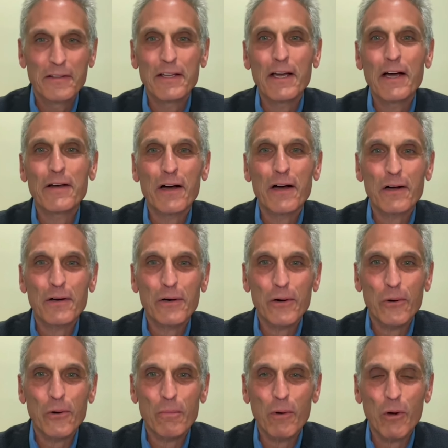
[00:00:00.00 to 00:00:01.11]
The
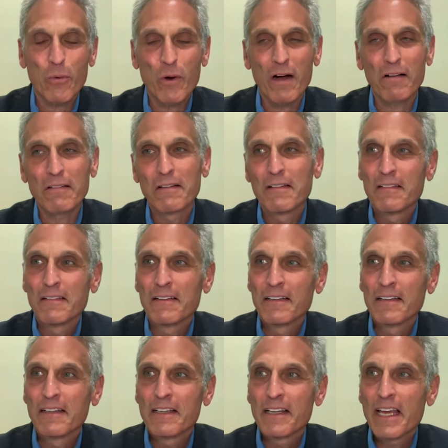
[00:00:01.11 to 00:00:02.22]
unhunger hormone. Well,
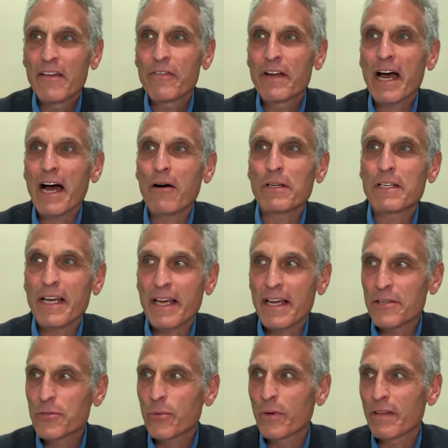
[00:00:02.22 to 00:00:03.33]
even
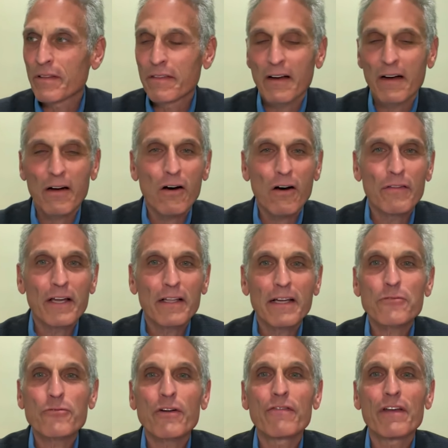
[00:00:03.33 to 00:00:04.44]
nowadays, with uh, all the
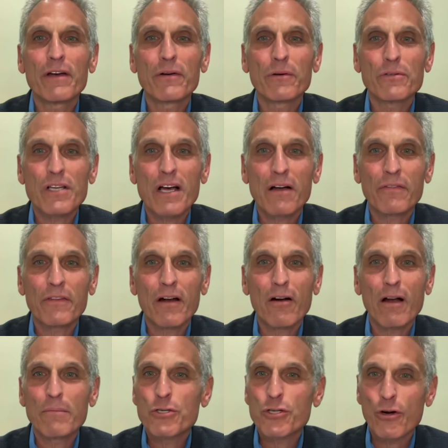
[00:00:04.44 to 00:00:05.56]
electric vehicles out
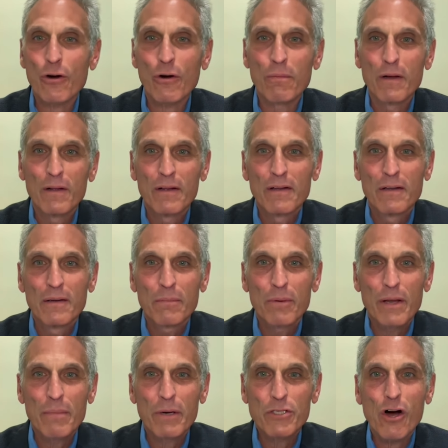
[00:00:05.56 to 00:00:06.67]
there, I'm sure
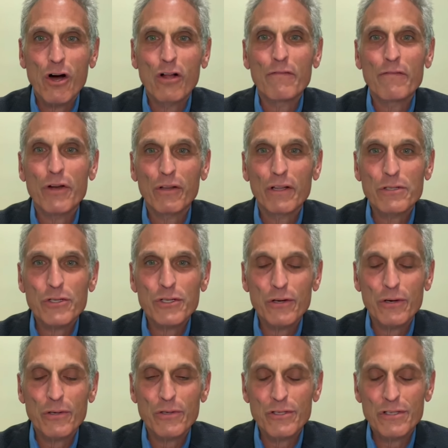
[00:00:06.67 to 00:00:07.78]
pretty all of your
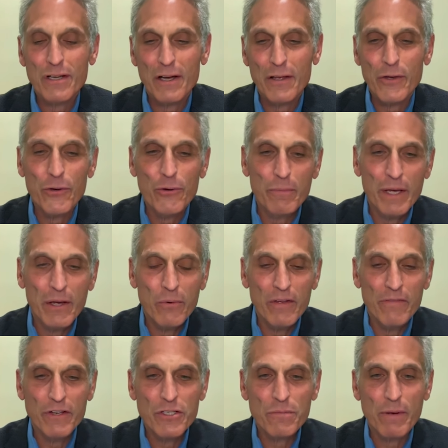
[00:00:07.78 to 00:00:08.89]
listeners, uh, you, me,
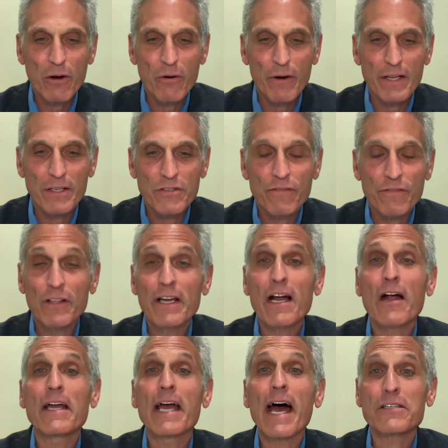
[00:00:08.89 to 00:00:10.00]
we've experienced
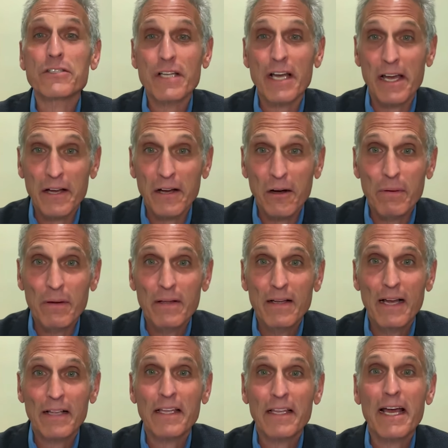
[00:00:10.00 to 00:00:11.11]
filling our gas tank up
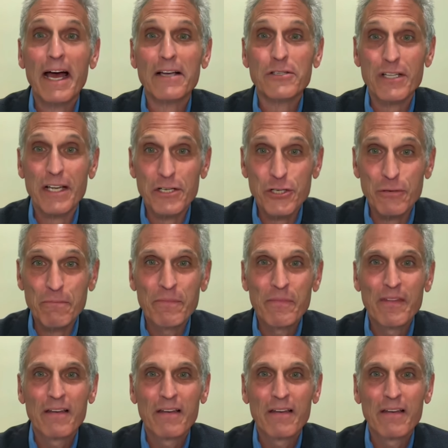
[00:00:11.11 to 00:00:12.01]
at the gas station.